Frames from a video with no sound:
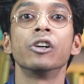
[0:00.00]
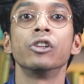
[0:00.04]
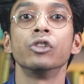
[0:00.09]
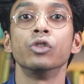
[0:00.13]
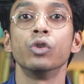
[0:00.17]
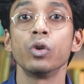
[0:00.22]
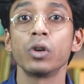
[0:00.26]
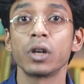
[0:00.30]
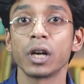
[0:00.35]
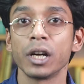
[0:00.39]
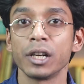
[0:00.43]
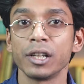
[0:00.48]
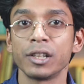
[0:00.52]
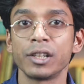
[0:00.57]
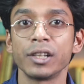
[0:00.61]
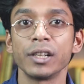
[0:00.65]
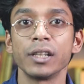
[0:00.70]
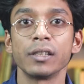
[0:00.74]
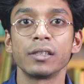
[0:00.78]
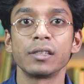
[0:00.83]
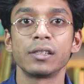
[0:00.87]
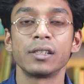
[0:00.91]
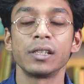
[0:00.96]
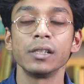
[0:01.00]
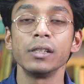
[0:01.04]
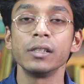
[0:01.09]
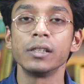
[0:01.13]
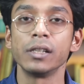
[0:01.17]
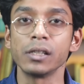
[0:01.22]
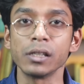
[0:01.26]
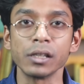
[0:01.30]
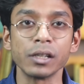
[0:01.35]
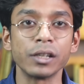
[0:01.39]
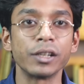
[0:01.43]
though countries still
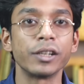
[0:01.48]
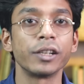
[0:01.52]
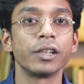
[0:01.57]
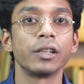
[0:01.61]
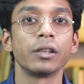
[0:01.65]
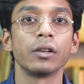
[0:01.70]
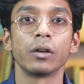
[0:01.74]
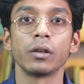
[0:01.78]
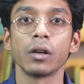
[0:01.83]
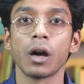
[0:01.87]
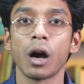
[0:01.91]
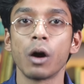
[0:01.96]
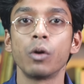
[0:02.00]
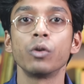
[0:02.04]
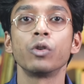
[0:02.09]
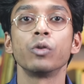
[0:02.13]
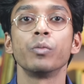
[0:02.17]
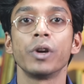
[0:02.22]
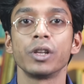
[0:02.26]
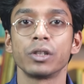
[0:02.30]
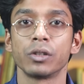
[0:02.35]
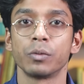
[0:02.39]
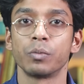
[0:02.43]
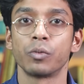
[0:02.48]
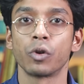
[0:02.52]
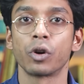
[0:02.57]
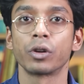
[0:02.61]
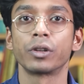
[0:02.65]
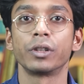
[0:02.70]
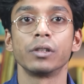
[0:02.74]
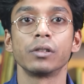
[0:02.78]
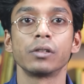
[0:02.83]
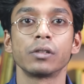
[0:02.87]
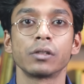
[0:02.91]
disagree on how to measure
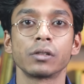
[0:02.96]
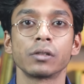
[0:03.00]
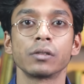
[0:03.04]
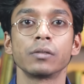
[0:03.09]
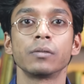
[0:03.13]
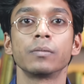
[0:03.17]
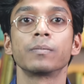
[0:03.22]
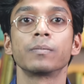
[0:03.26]
progress.